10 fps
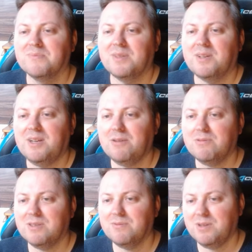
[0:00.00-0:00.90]
Here
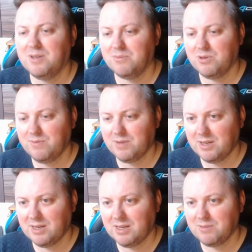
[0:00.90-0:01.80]
is the winning move,
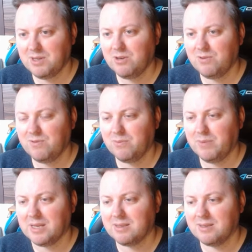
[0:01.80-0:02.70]
and we go for
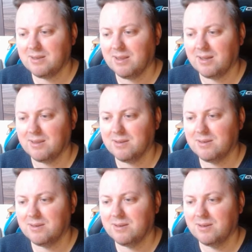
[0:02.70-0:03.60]
mate like
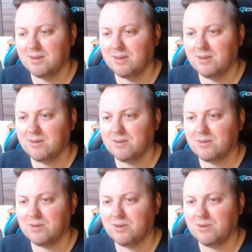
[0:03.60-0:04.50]
this.
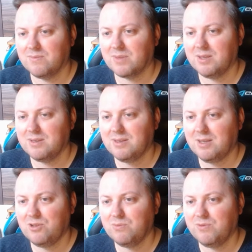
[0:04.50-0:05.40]
So
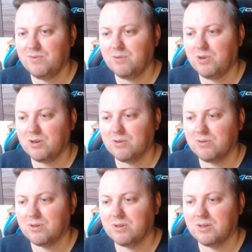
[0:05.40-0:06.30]
instead you move the wrong
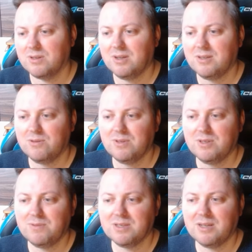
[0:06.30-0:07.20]
rook, yeah. So
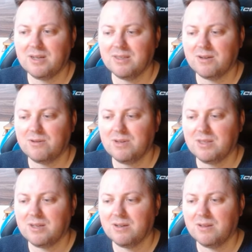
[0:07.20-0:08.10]
this was like the
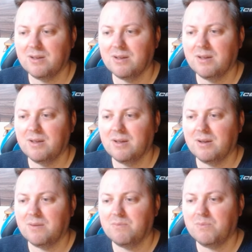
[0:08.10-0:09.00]
critical
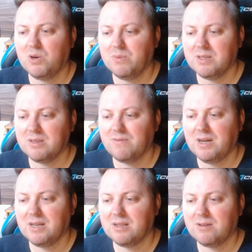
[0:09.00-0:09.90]
moment,
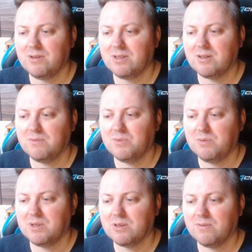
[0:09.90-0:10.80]
final critical
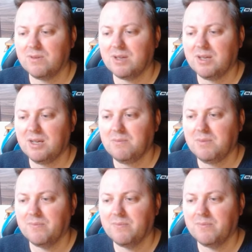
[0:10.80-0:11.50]
moment of the game.